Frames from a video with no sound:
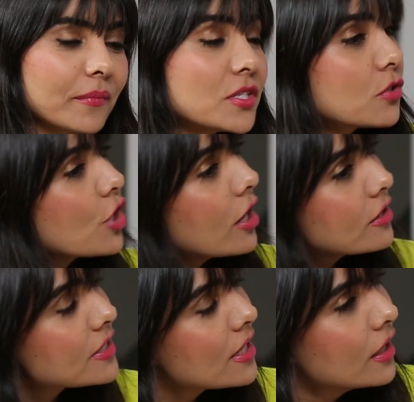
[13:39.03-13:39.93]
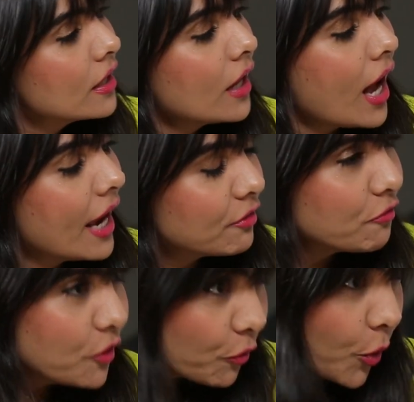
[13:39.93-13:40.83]
So Charles, I have a
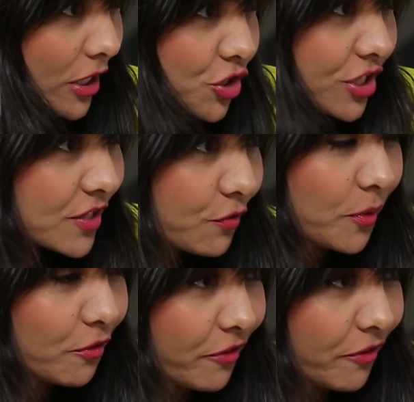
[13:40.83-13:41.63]
few questions from your